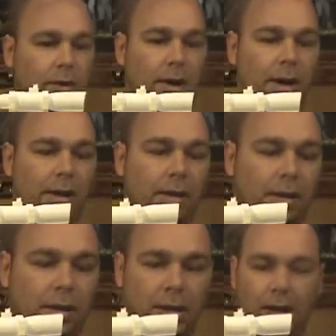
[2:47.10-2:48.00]
Alright.
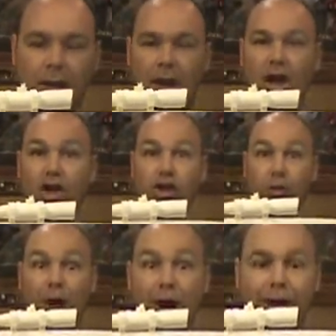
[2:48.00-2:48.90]

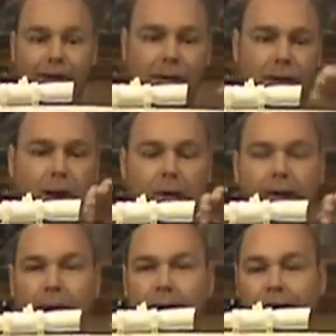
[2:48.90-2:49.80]
Sweet.
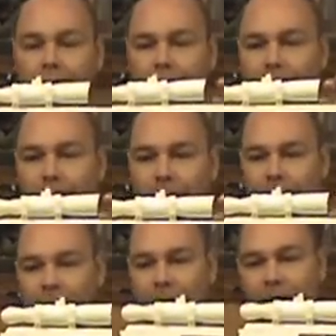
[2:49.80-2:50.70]
Carrying handle.
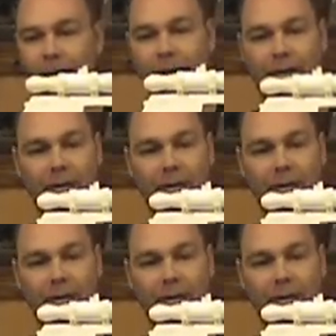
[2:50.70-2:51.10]
Alright.